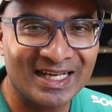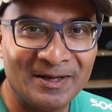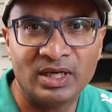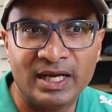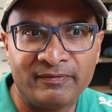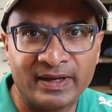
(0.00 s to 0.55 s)

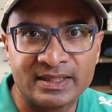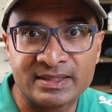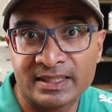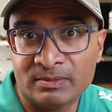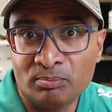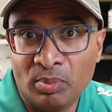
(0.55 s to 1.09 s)
affect
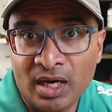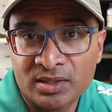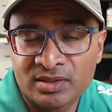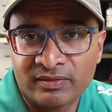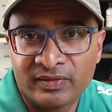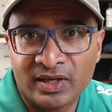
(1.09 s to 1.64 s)
certain
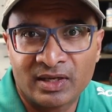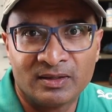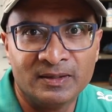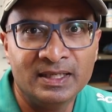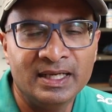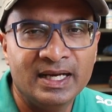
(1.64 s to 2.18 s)
parts of the
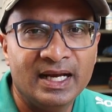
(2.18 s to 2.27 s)
vehicle,